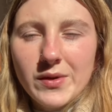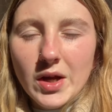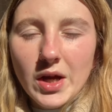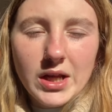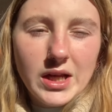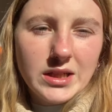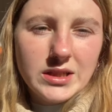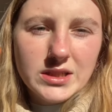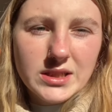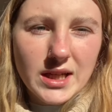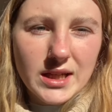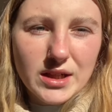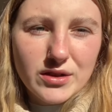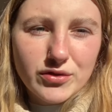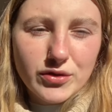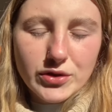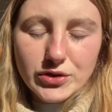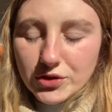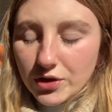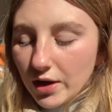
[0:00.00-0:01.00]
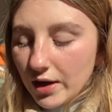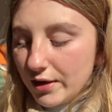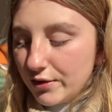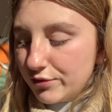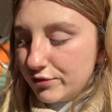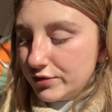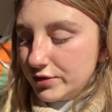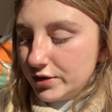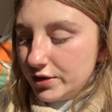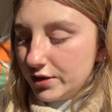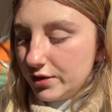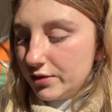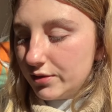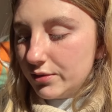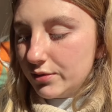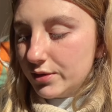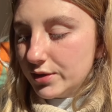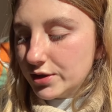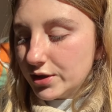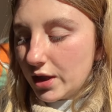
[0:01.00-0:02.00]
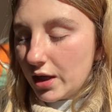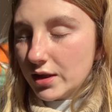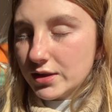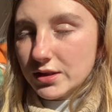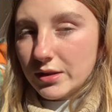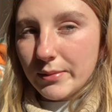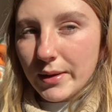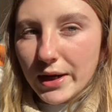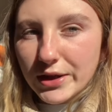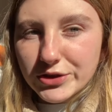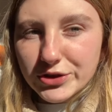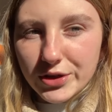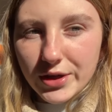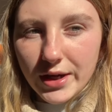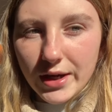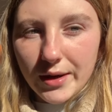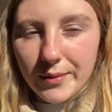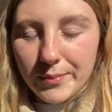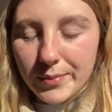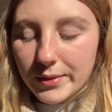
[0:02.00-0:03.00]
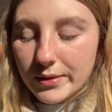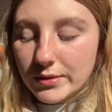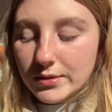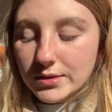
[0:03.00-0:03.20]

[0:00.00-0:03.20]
I need to take it for a drive to charge the battery up.